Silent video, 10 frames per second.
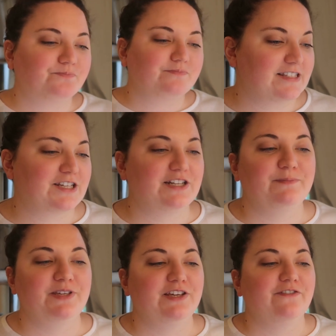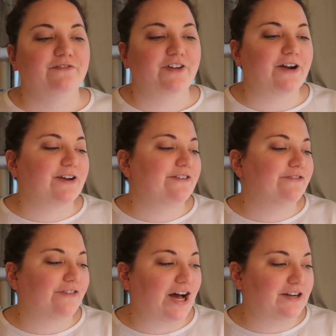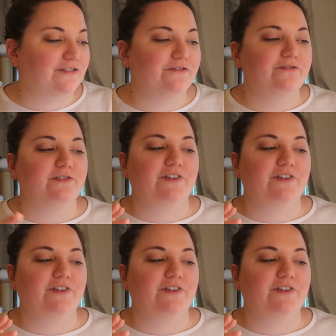This is going to be a very fun,